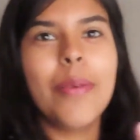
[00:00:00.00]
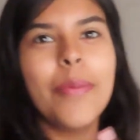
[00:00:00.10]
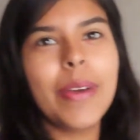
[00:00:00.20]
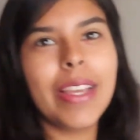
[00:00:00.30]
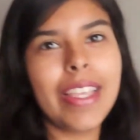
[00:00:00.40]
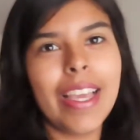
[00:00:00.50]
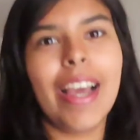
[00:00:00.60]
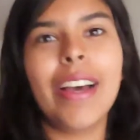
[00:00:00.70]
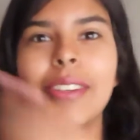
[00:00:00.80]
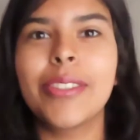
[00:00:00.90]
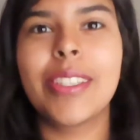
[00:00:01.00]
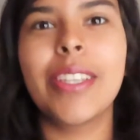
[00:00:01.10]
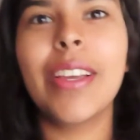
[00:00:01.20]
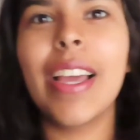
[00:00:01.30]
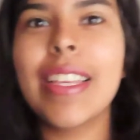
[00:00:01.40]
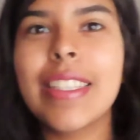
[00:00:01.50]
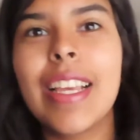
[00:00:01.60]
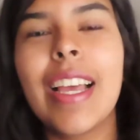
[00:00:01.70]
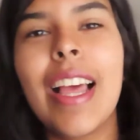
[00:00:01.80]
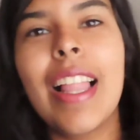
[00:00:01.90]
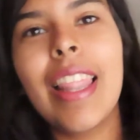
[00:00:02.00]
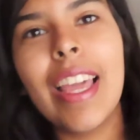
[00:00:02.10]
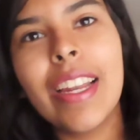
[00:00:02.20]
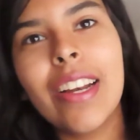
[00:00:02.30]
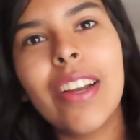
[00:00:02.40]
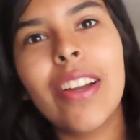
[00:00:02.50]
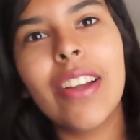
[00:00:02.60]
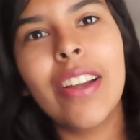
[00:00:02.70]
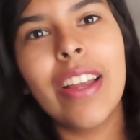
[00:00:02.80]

But yeah, I'll see you guys later.